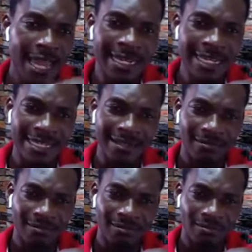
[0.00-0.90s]
And
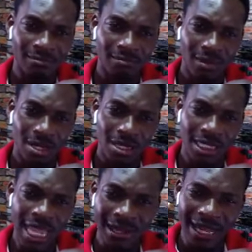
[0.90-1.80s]

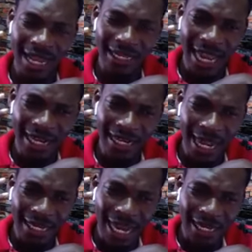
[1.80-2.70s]

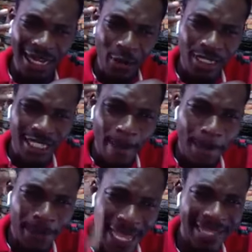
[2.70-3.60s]
there is
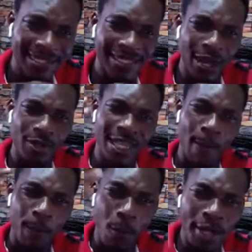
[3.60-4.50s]
a place, there is
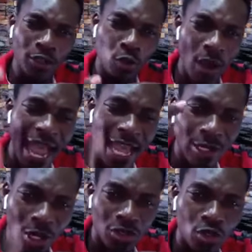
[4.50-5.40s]
a point where
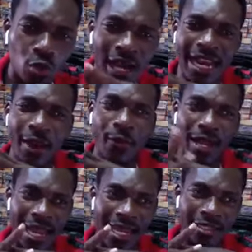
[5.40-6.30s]
I got to and I
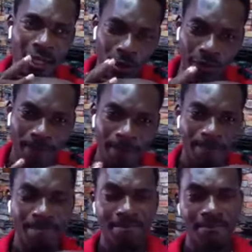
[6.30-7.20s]
realized, look,
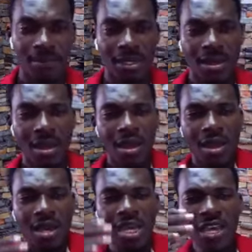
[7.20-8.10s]

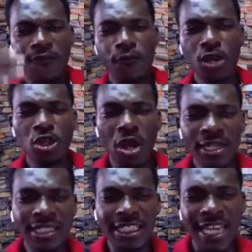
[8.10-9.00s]
if we
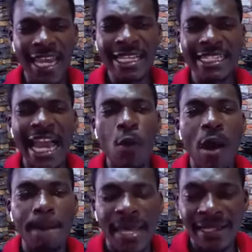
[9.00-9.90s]
don't change
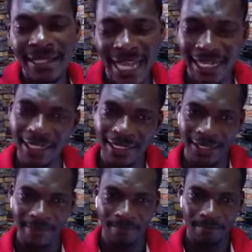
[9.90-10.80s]
our
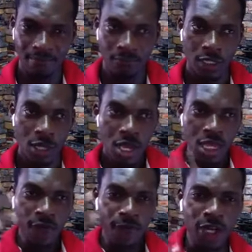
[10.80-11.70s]
mentality,
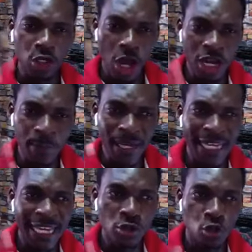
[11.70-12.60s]
if we don't
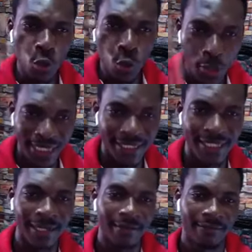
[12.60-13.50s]
begin to
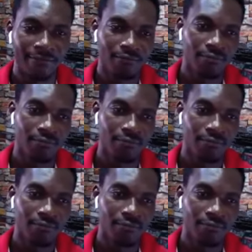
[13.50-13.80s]
reason,